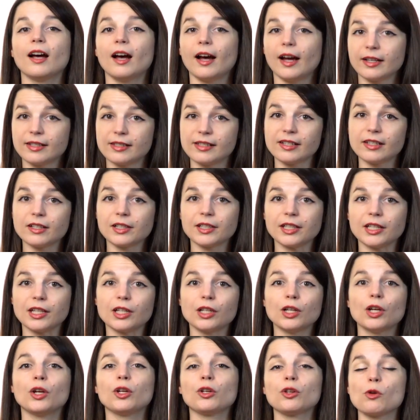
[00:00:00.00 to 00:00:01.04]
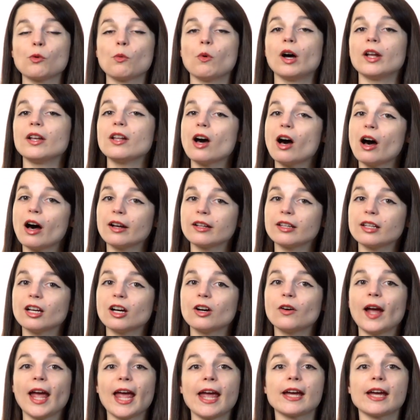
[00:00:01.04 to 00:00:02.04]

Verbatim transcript: Ideally, you want audio